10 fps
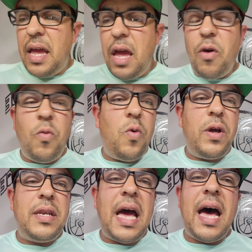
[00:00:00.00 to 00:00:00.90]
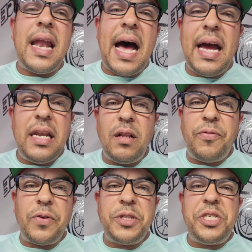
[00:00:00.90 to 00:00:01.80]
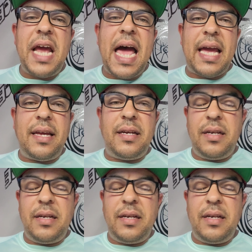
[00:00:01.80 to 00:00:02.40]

It would not idle for jack.